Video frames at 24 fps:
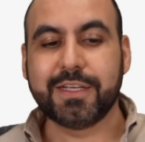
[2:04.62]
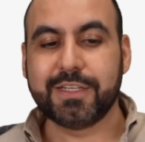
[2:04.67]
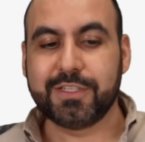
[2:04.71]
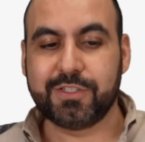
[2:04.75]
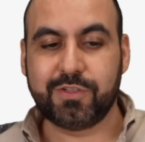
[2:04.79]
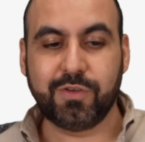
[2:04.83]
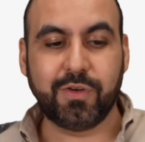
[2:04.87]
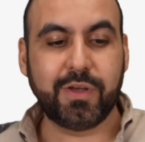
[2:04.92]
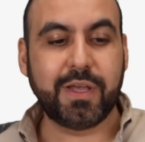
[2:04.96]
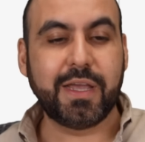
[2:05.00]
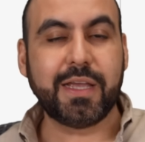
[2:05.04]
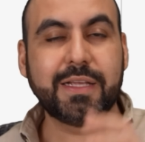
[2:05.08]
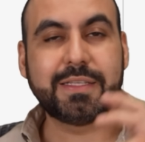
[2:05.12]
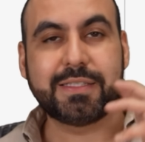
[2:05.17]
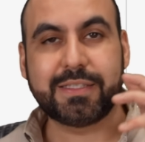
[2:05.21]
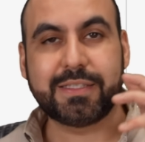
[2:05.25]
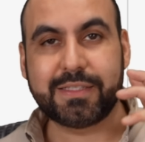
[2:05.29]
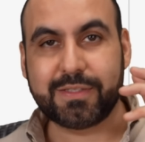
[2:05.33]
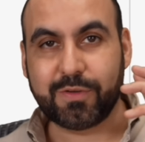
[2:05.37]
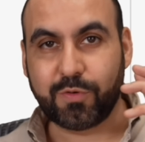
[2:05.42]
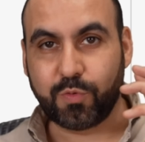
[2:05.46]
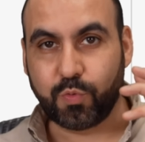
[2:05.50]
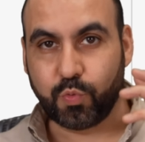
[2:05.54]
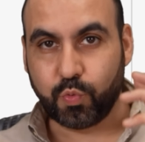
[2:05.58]
so
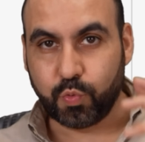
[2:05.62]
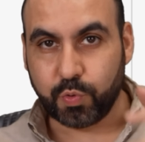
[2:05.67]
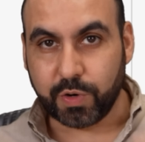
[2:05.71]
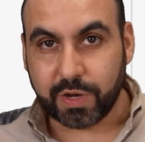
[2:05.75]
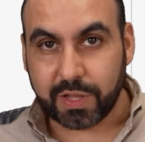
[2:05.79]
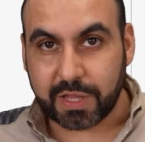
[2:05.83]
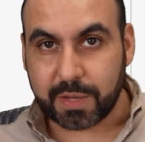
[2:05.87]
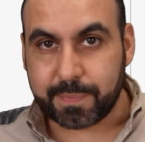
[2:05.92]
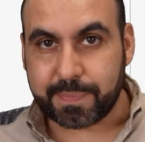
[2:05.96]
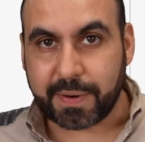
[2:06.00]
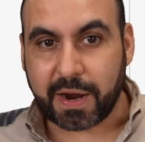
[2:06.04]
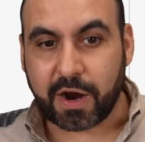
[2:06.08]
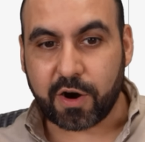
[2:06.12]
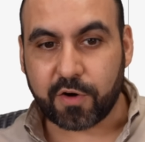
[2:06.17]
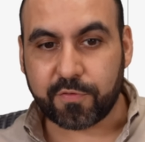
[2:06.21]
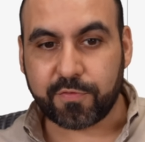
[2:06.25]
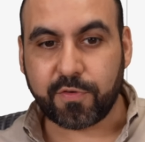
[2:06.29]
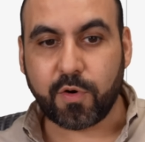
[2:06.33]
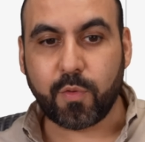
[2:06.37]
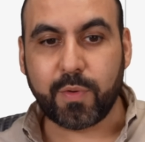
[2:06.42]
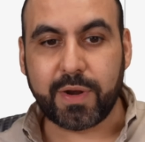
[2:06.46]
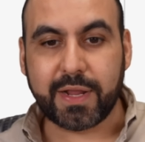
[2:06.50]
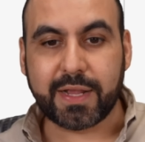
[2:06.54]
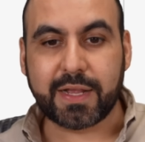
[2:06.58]
it's really
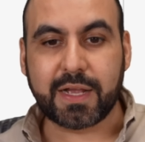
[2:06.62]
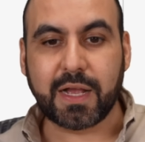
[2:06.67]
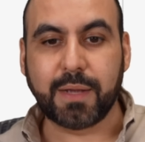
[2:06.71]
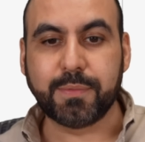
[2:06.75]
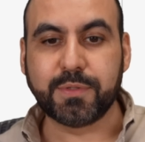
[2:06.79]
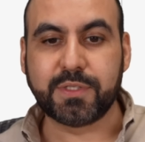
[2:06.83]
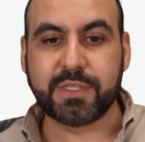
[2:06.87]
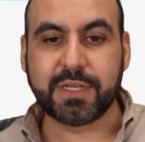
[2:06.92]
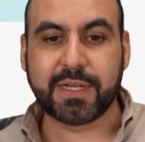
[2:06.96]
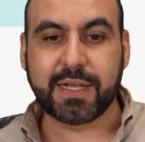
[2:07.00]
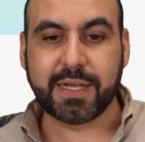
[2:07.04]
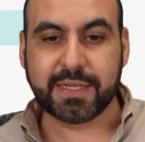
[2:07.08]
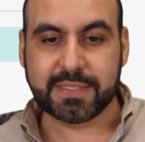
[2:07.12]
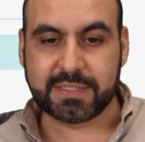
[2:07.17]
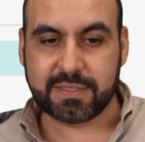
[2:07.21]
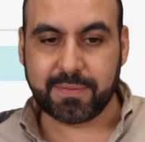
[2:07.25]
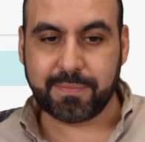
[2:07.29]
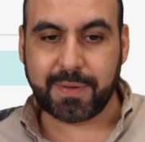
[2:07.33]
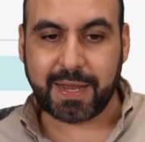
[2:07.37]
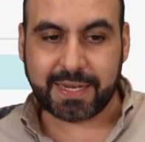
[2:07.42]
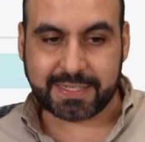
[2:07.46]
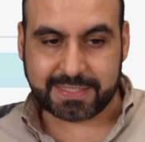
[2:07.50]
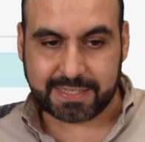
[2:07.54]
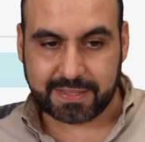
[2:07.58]
powerful when it comes to
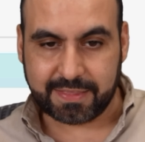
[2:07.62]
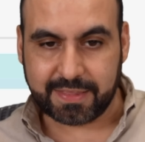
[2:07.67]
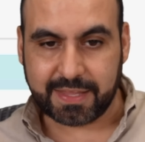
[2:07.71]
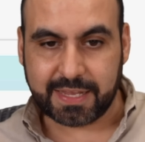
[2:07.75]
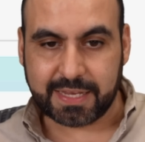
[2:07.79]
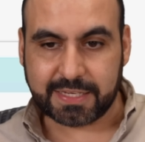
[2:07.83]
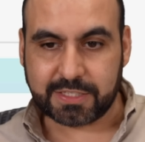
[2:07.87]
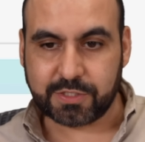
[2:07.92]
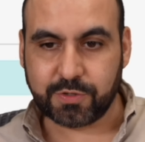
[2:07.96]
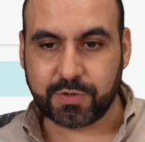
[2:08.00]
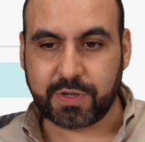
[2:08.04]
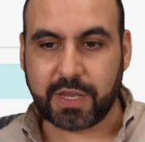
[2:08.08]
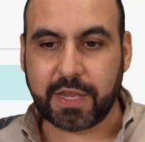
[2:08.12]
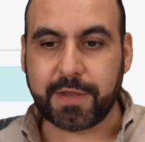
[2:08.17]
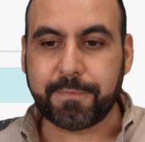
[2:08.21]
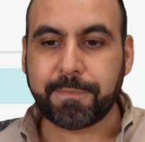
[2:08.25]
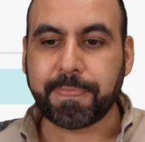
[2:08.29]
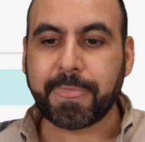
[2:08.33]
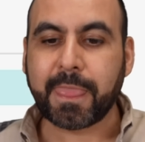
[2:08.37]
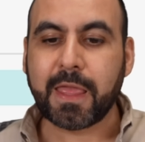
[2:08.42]
customizing this. Okay,